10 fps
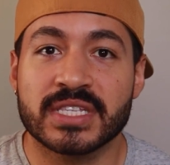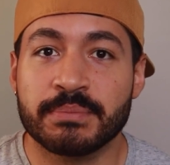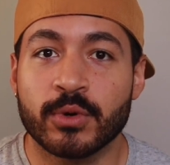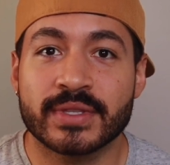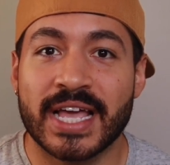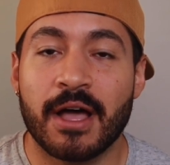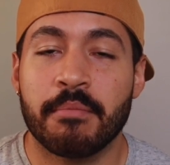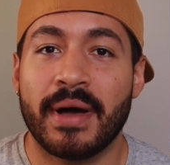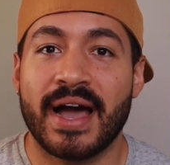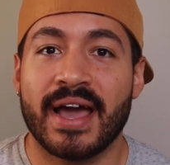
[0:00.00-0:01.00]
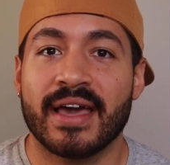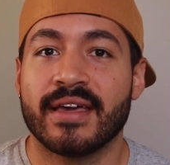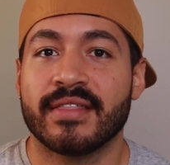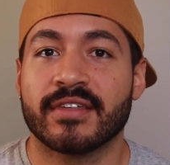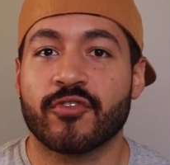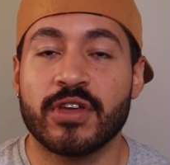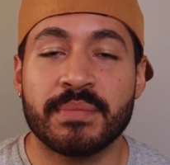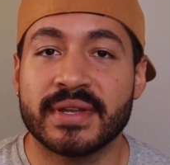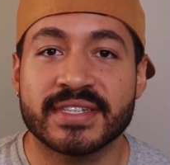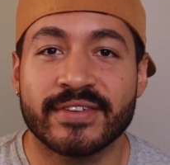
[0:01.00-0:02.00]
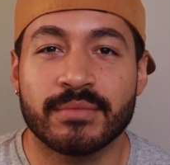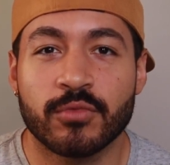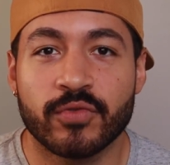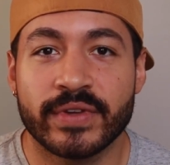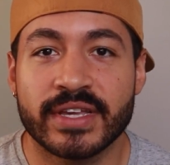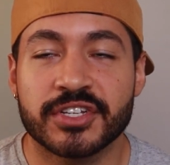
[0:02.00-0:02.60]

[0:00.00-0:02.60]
spooked out by the creepiness of the movie,